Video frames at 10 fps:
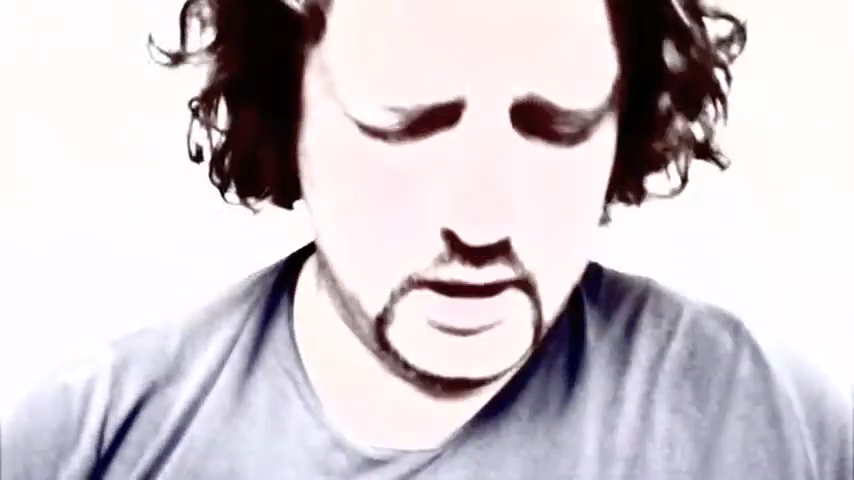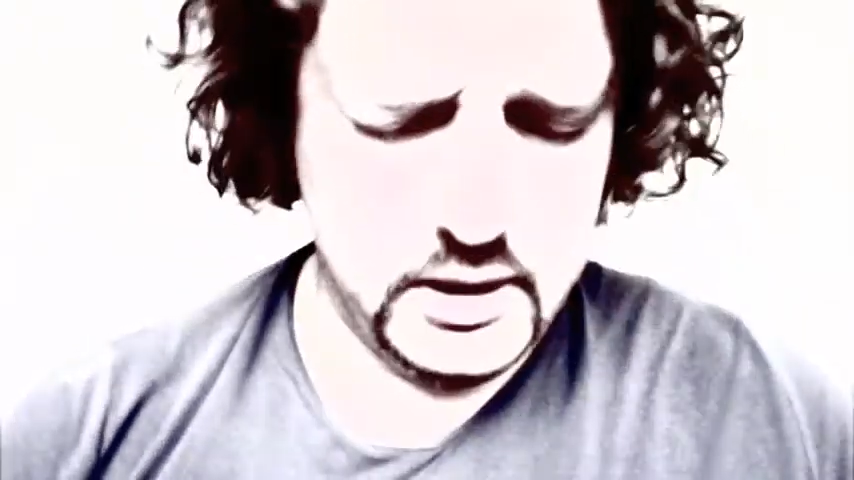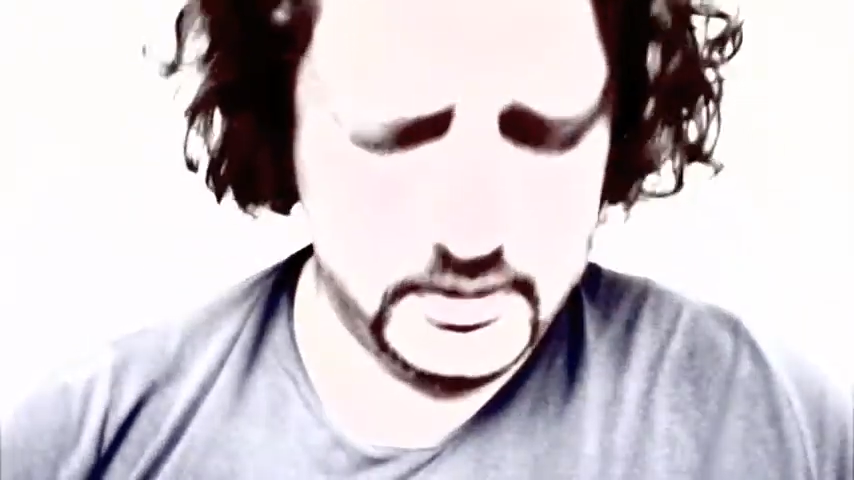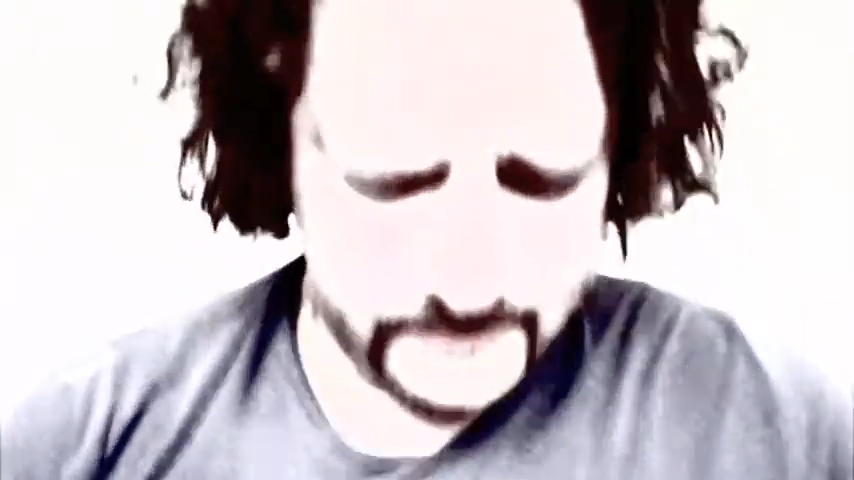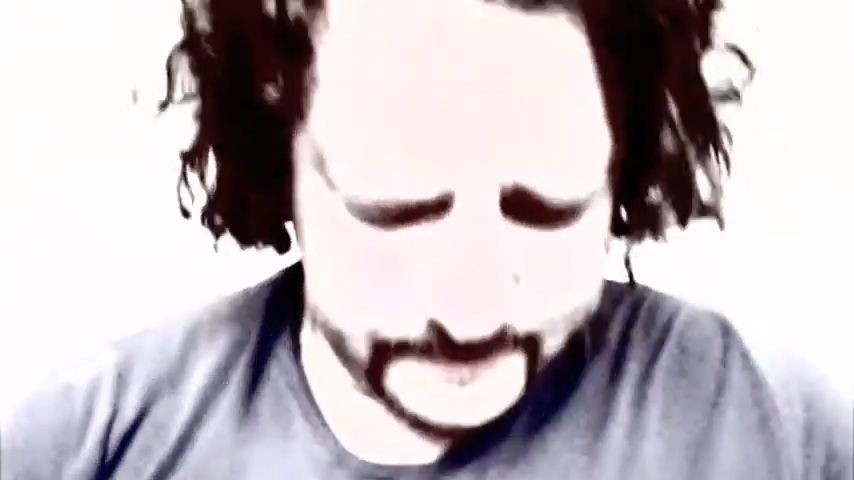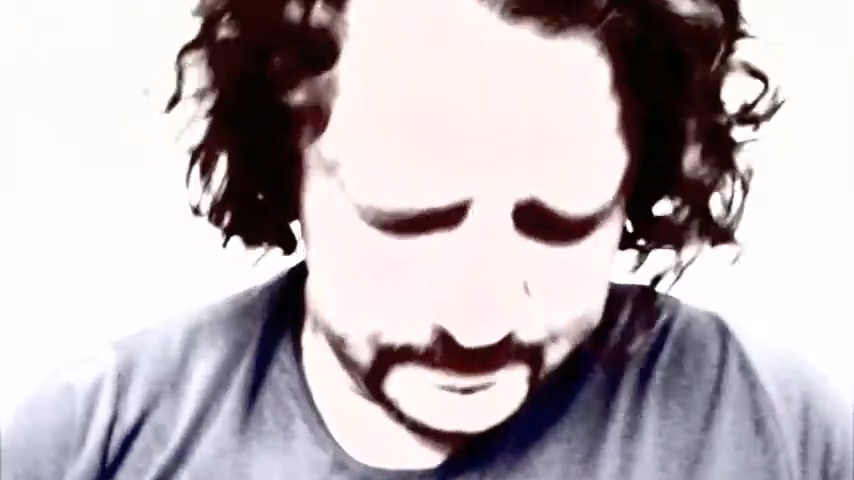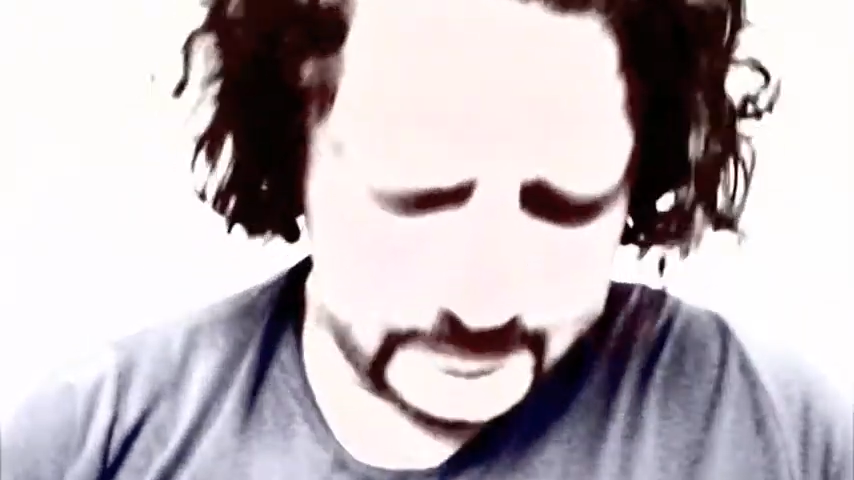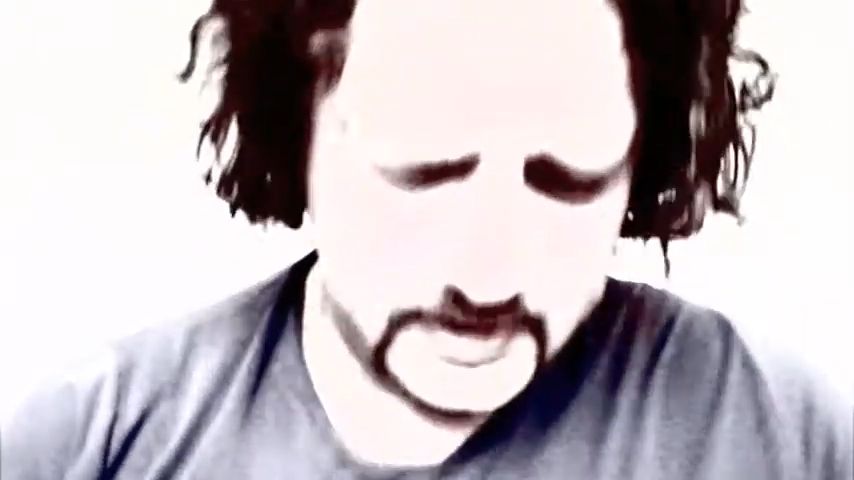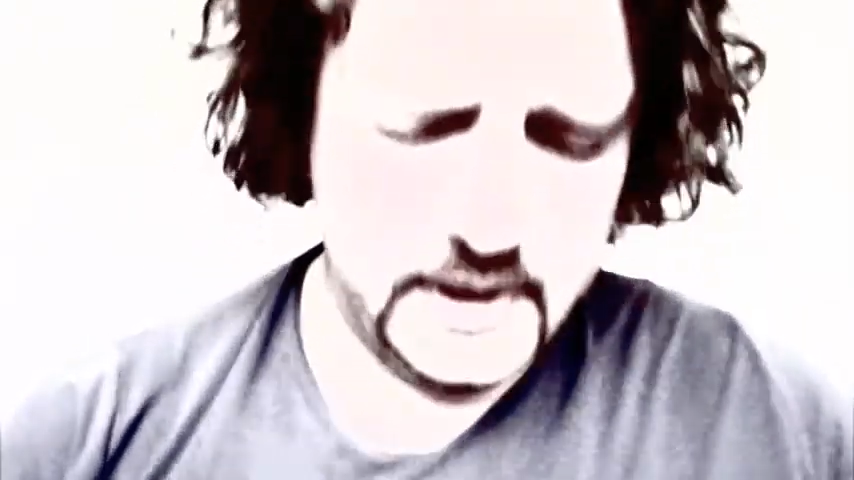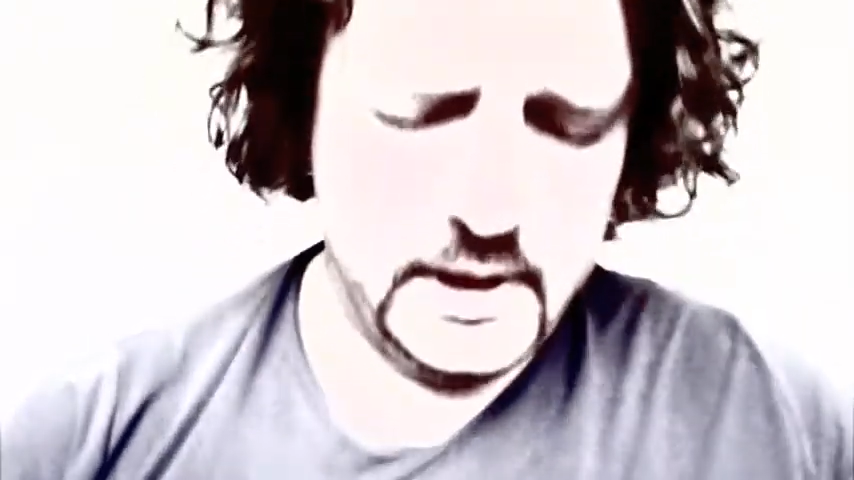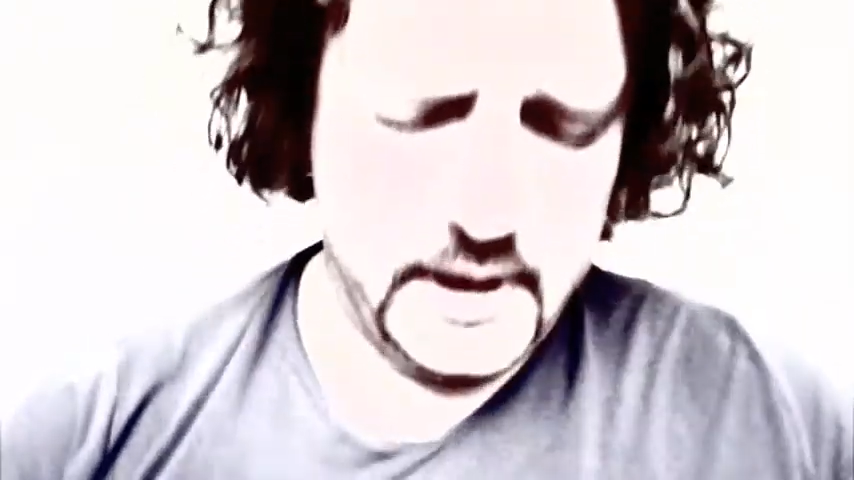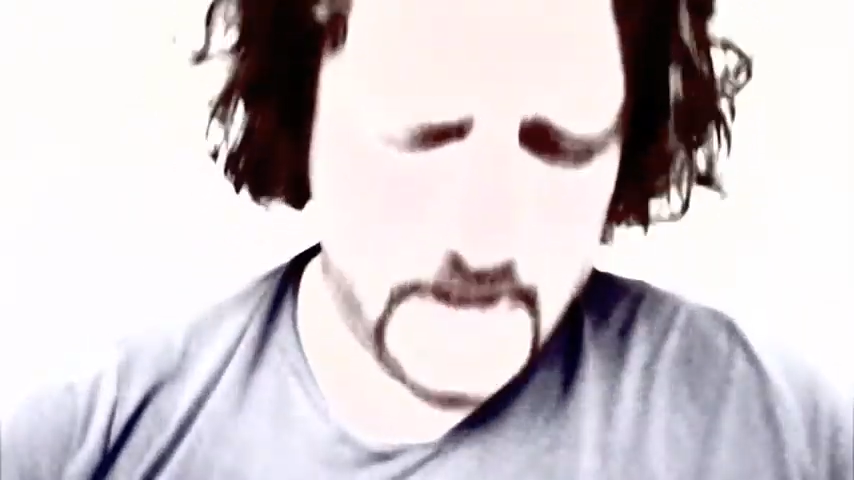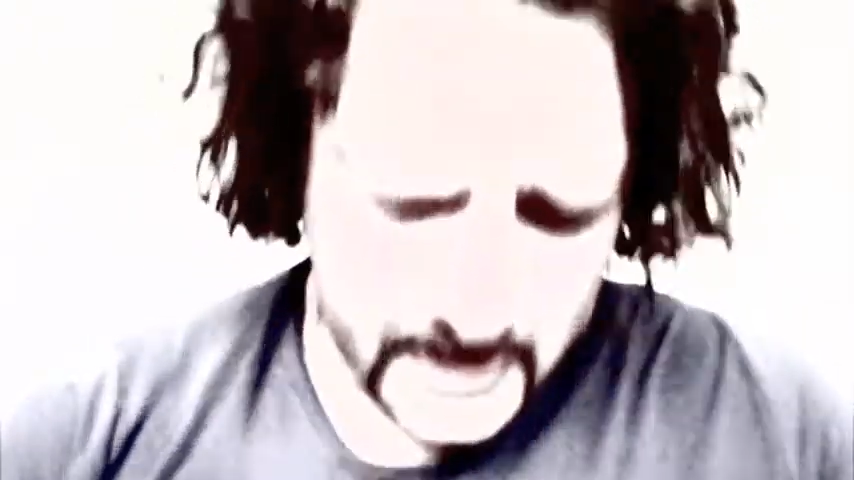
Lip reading: is becoming very strained.